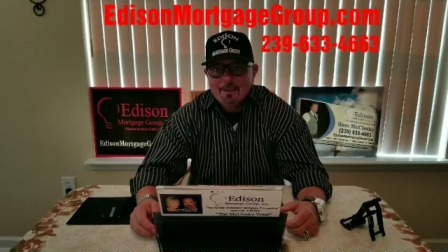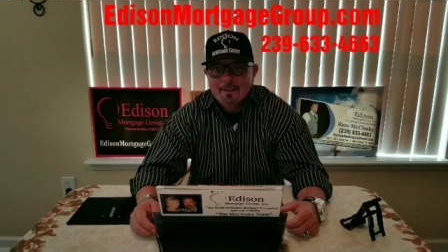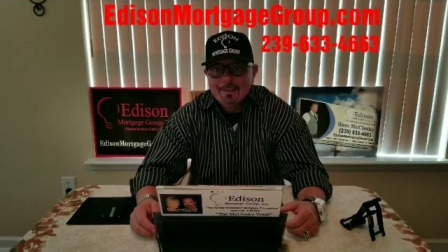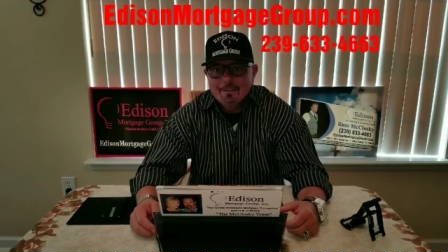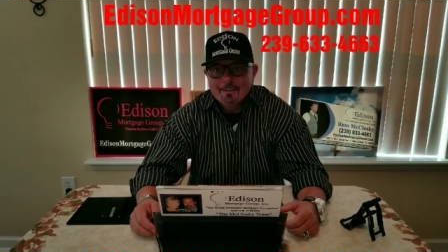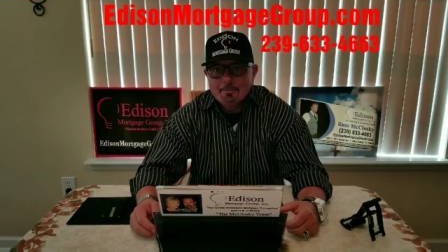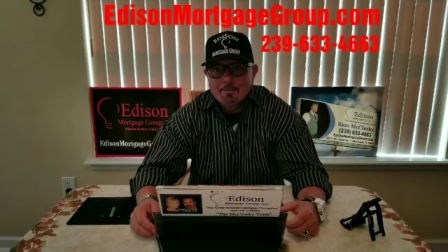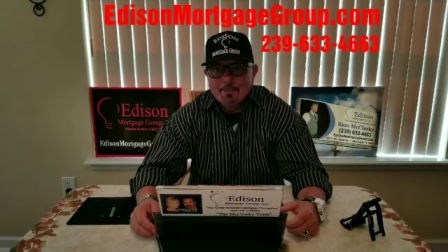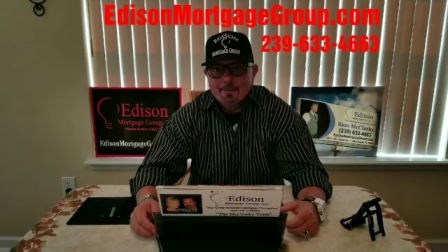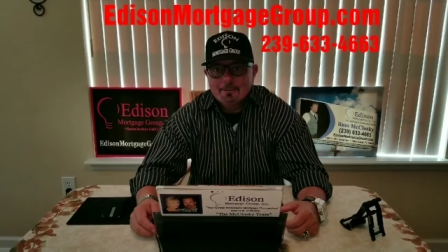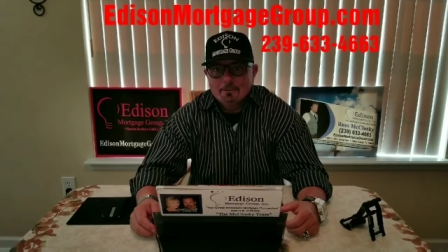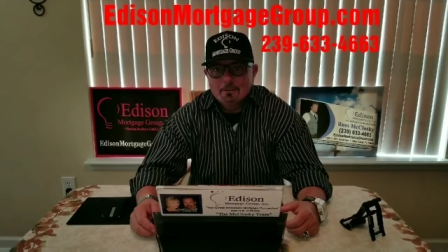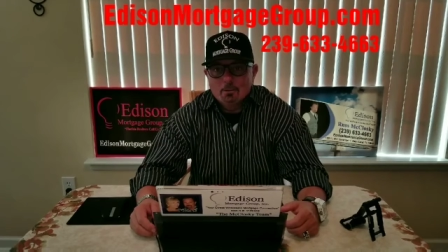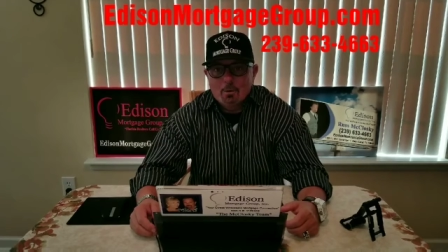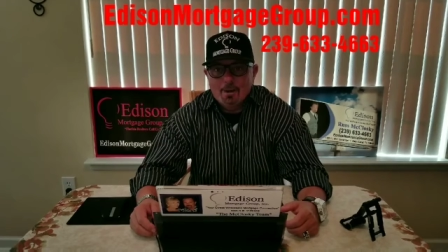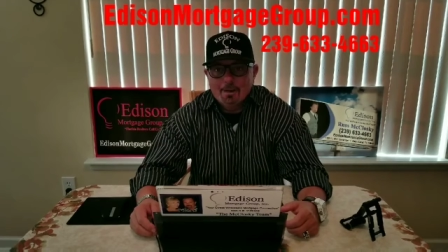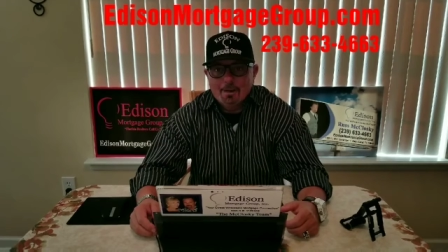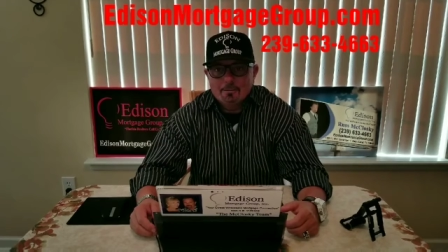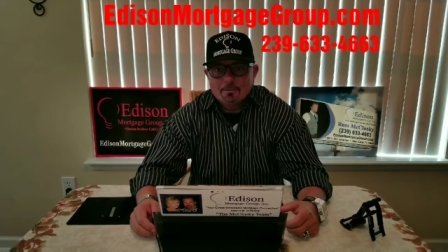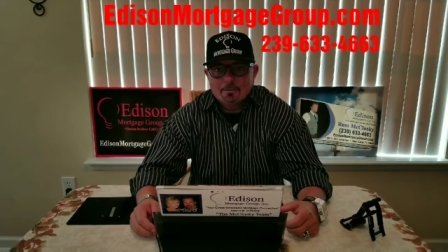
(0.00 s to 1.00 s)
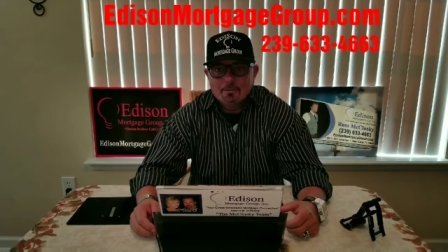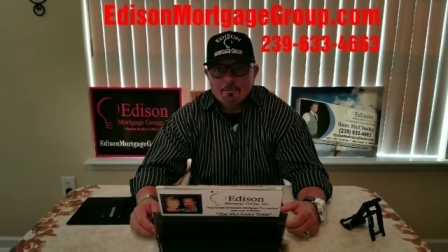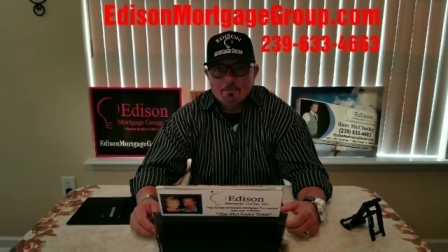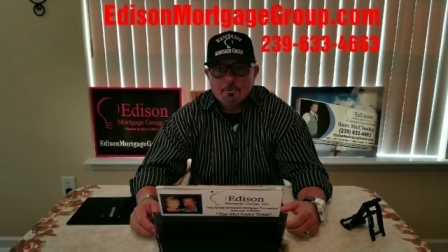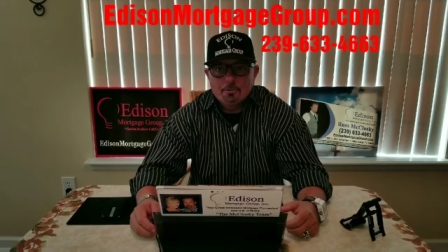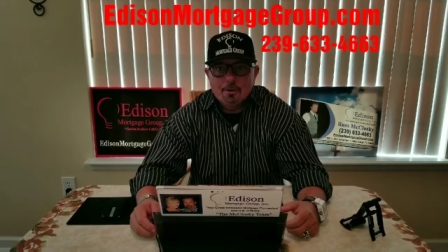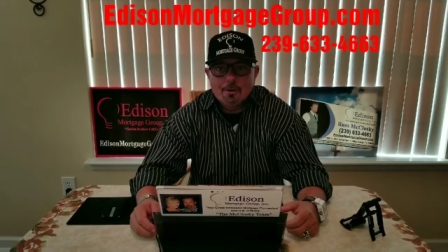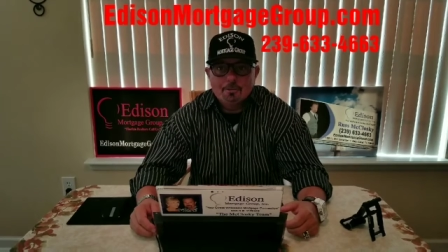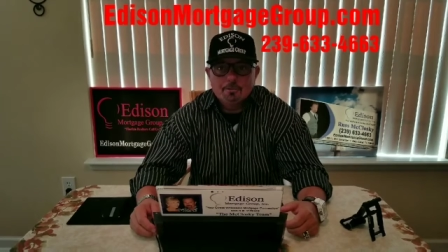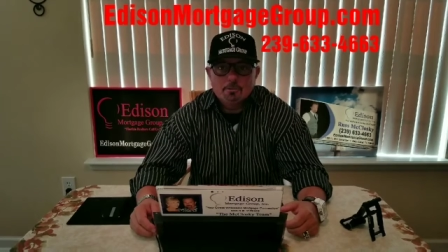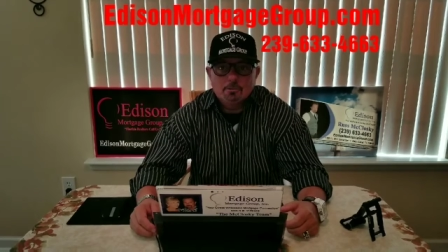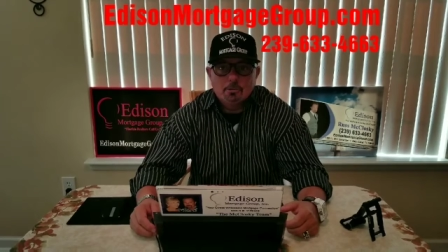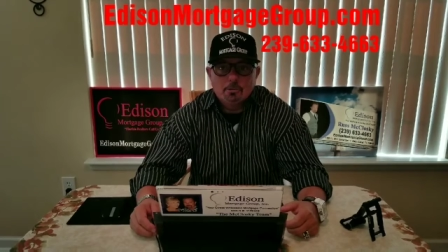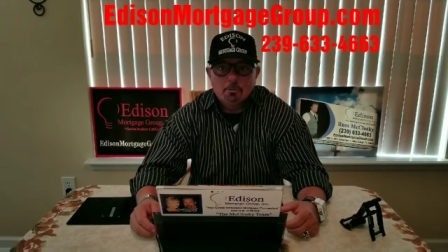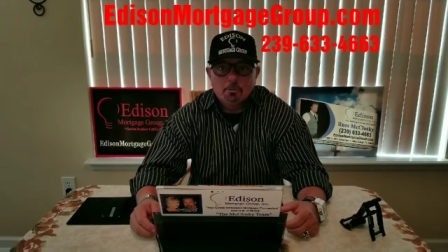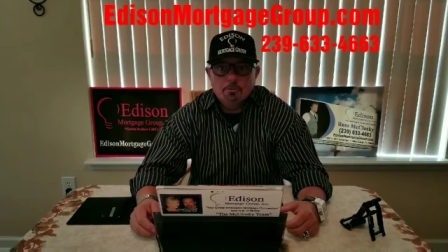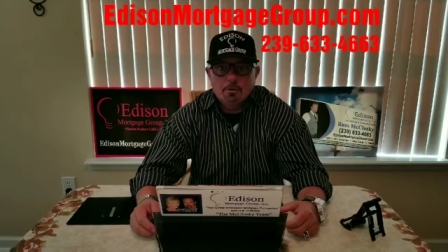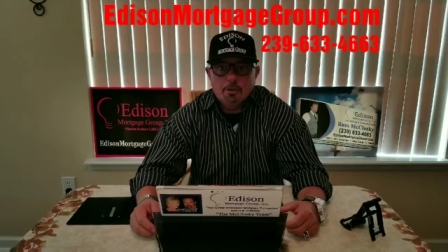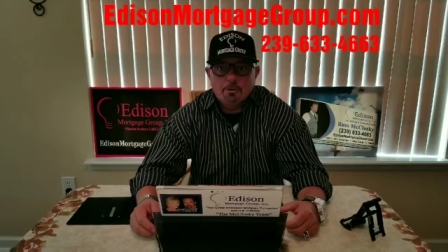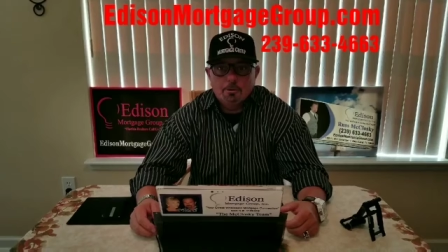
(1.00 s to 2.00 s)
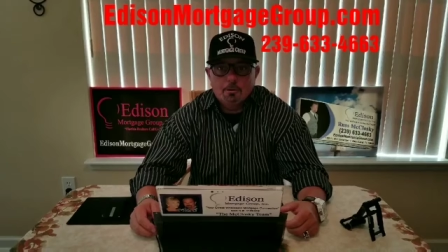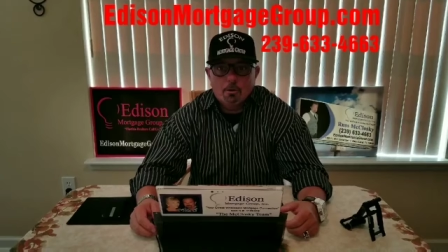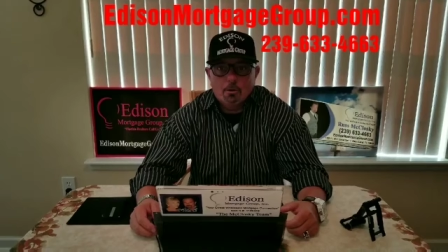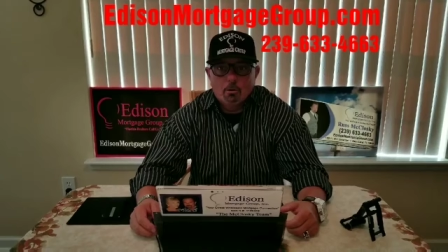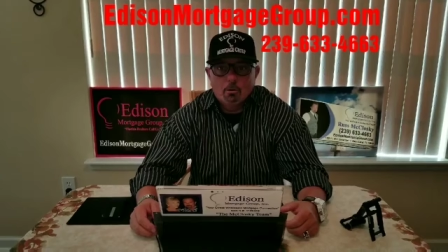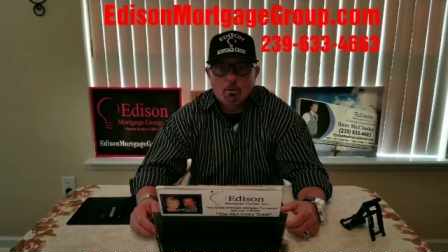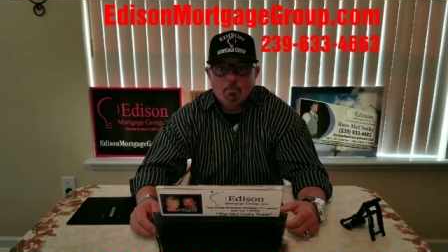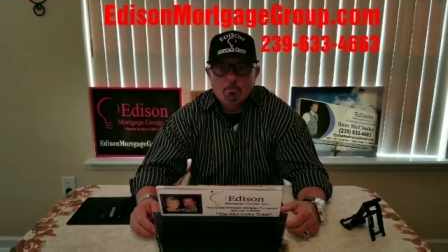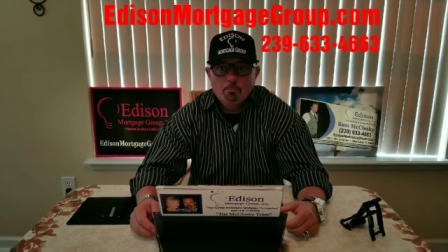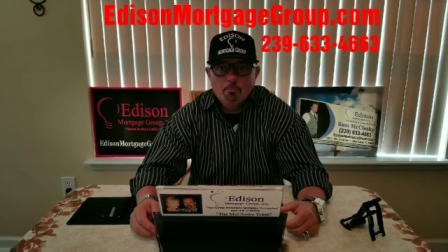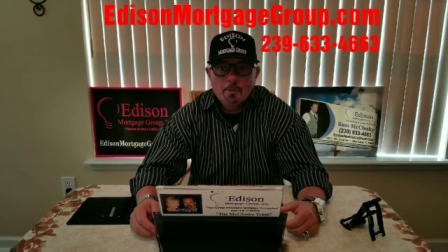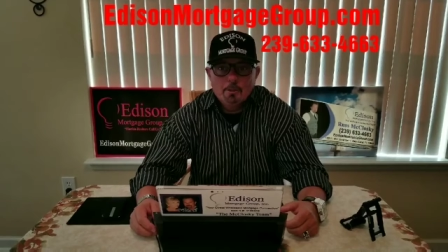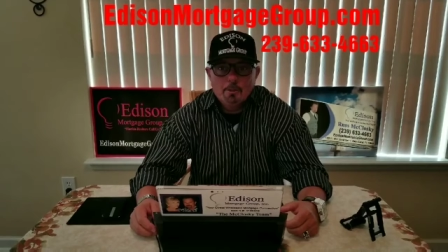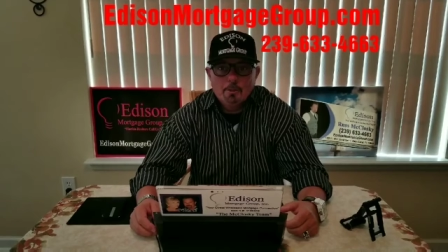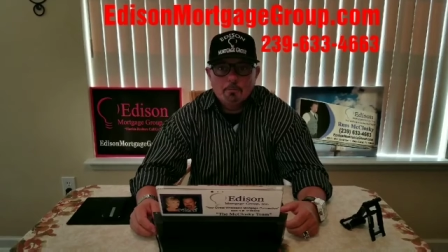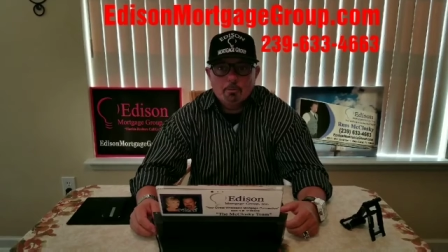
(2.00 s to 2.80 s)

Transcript: Hey, it's been a little while since you guys closed on your home,